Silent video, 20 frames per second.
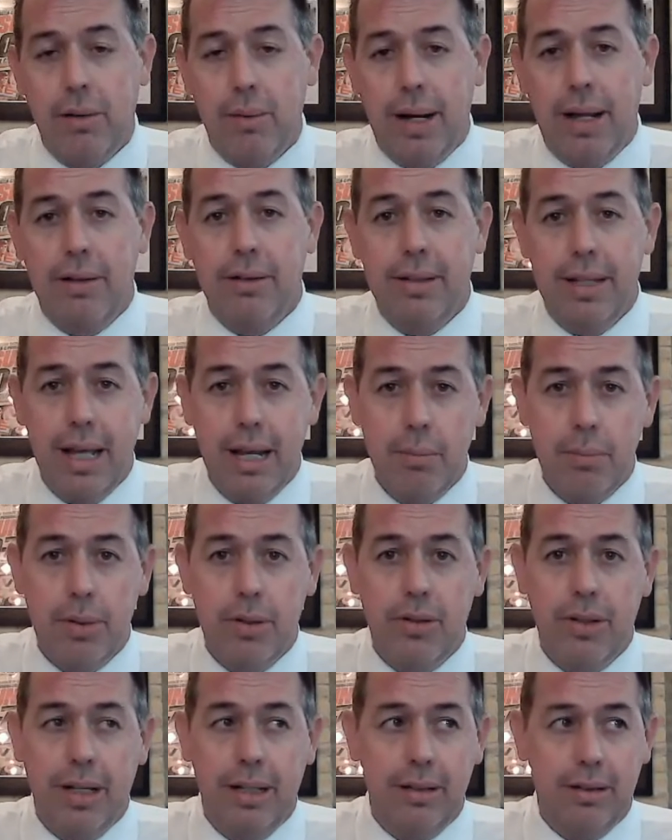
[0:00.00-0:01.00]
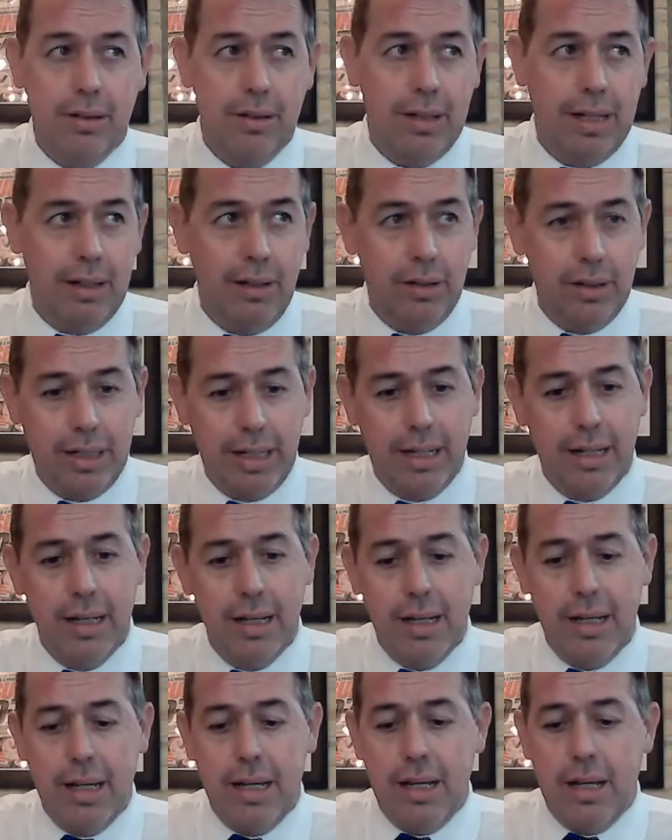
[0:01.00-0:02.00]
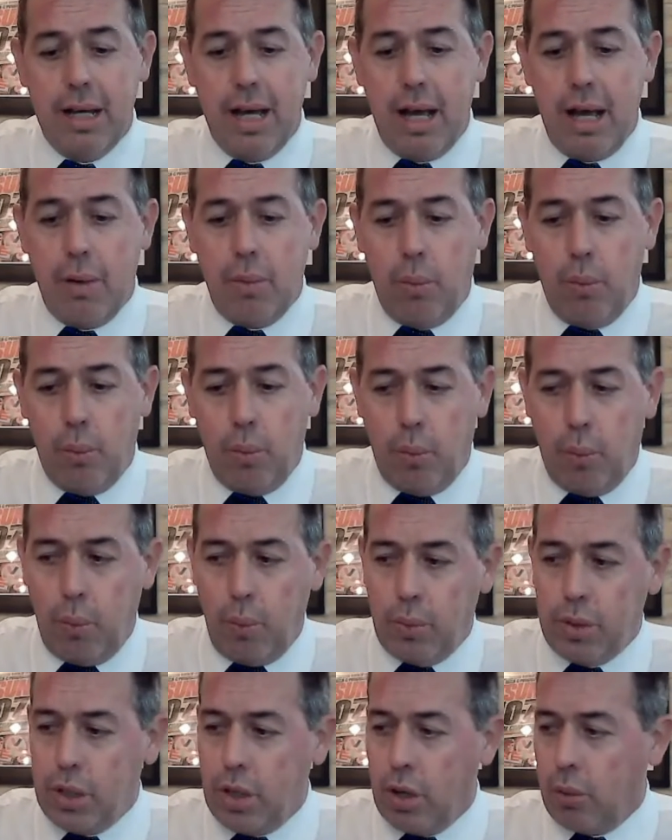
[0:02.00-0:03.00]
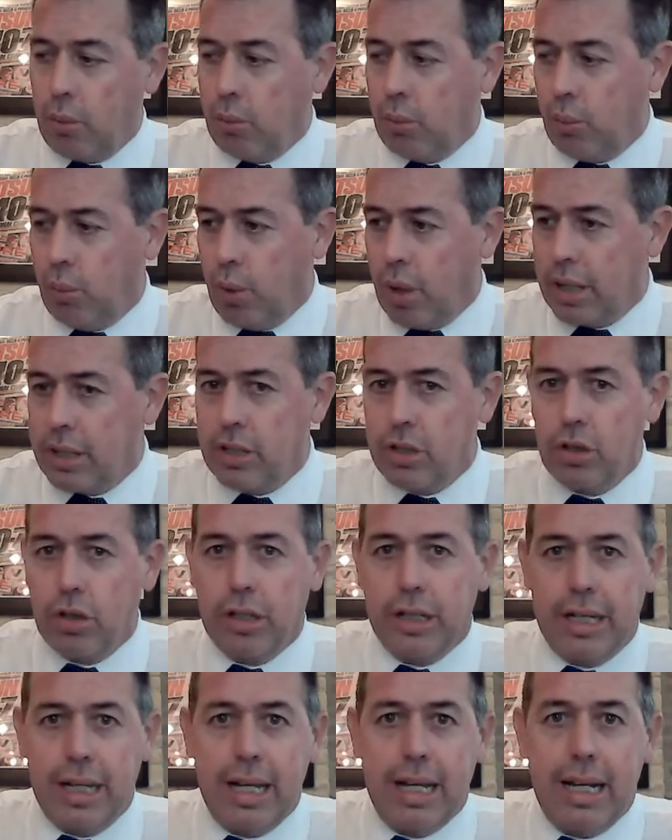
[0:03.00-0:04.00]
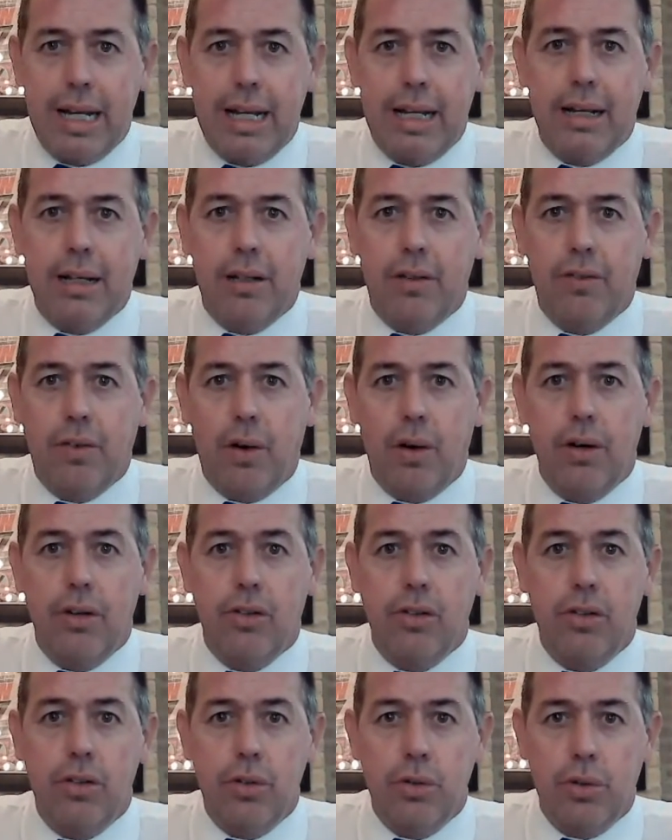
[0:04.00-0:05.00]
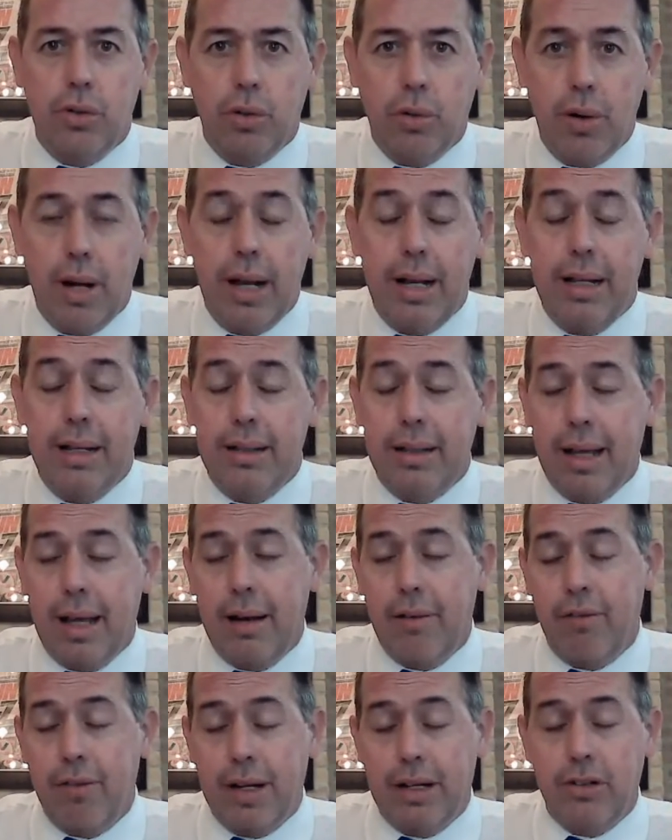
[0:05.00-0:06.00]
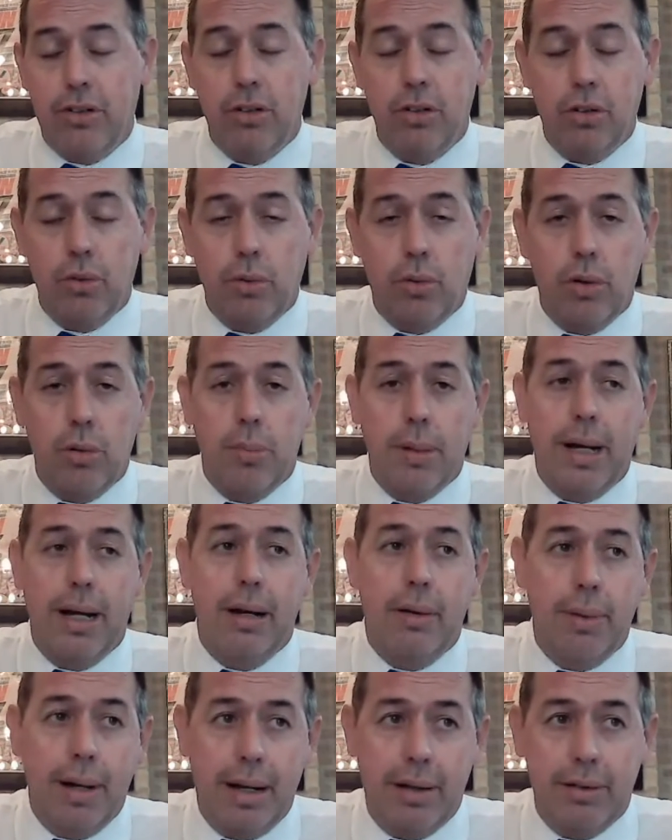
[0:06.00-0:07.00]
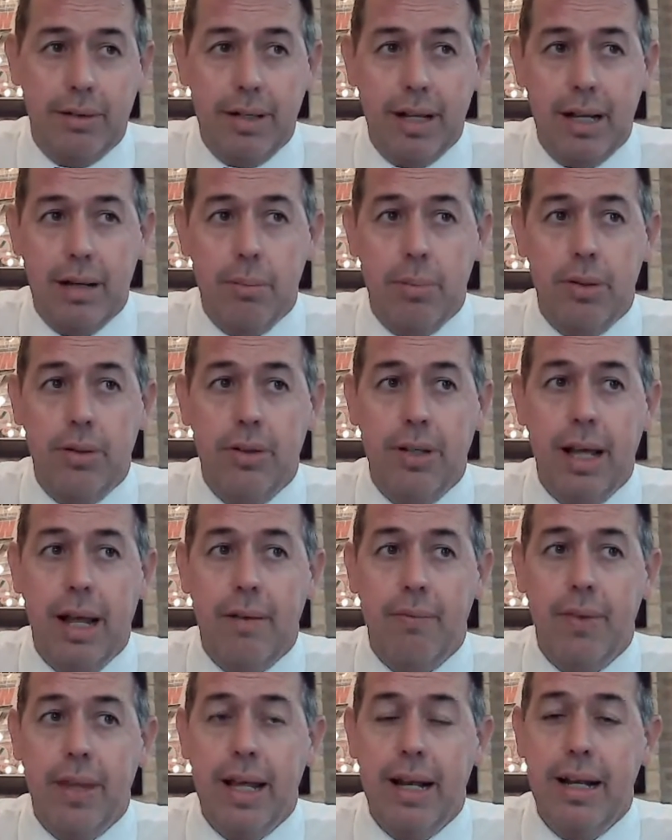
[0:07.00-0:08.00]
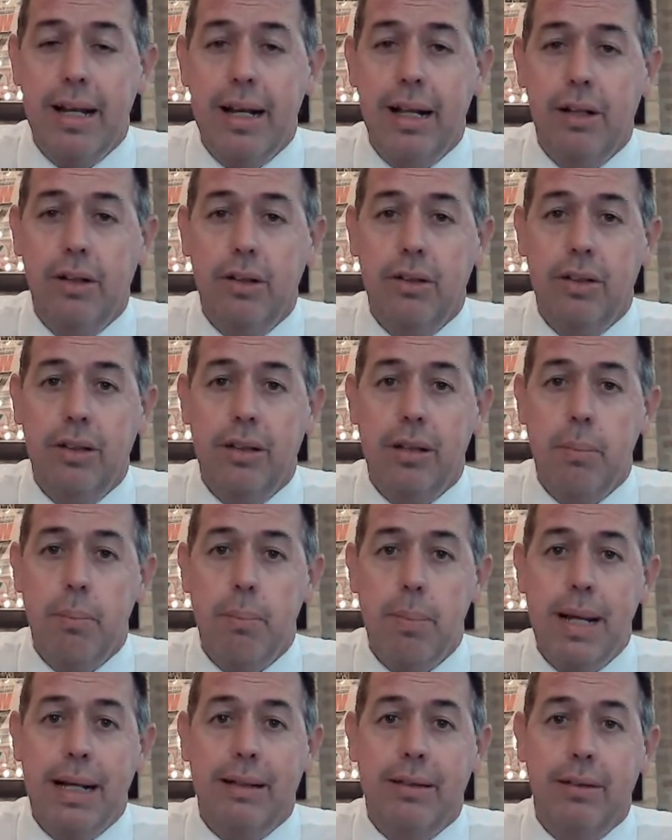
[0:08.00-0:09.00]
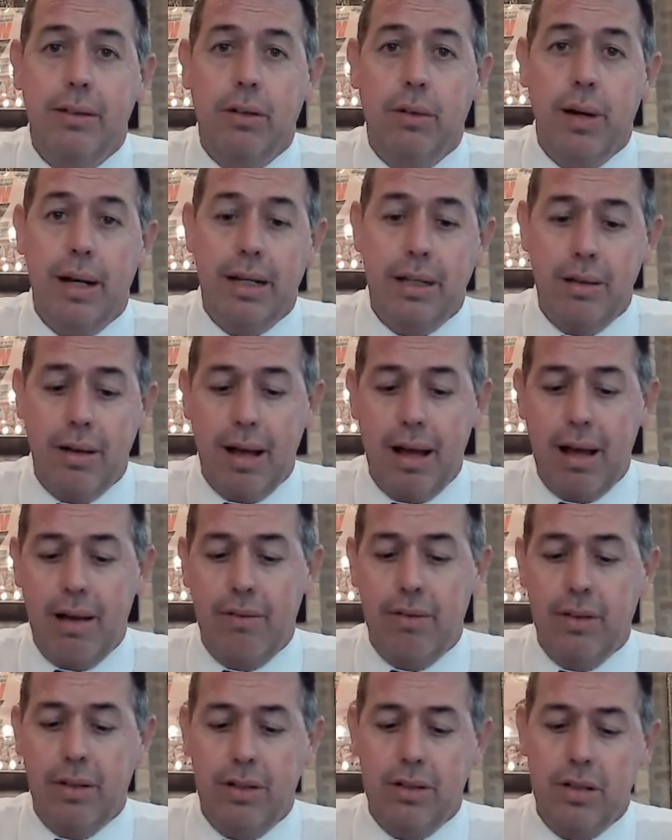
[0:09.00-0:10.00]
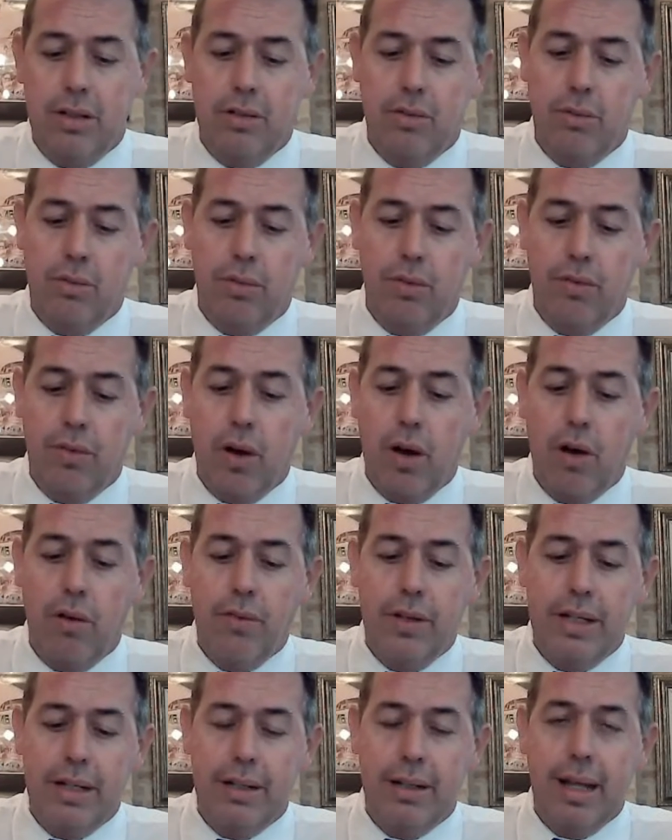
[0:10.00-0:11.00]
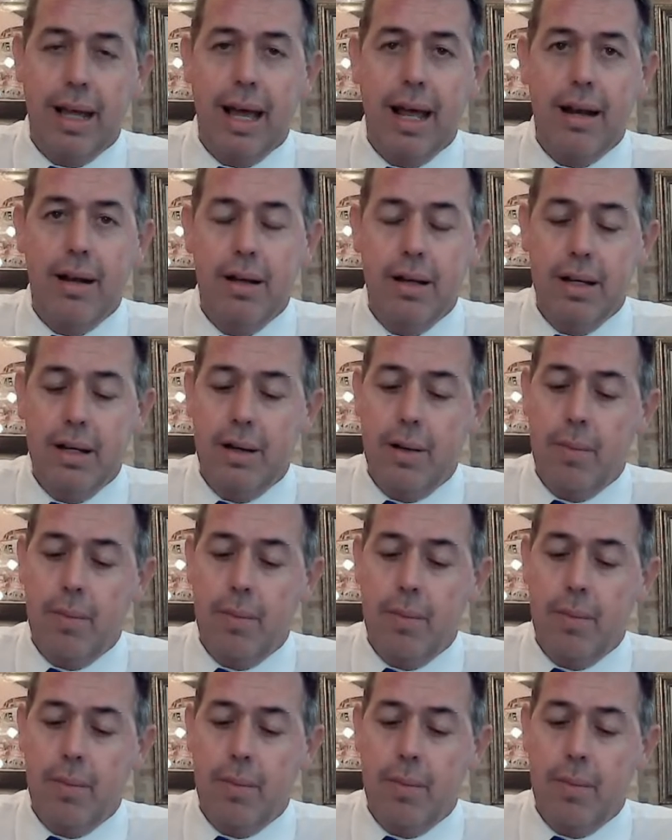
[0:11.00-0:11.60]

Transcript: around 10%. So they look at what you're getting as far as new credit, that affects your score by around 10%. And then it looks at the mix of credit you have, such as revolving debt,